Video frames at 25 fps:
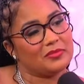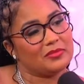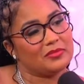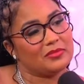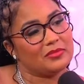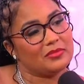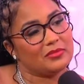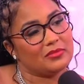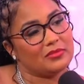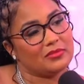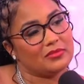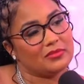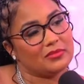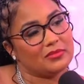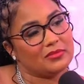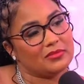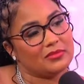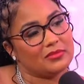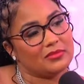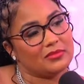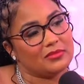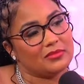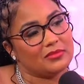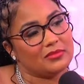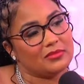
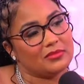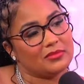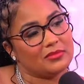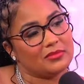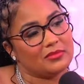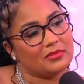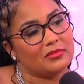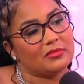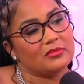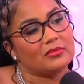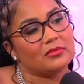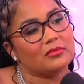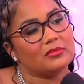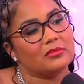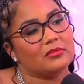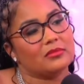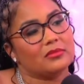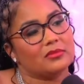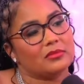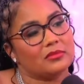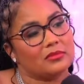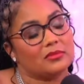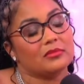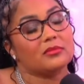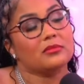
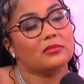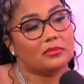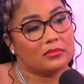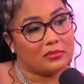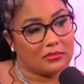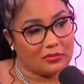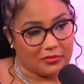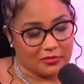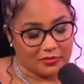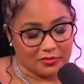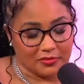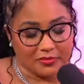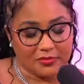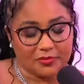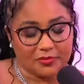(not speaking)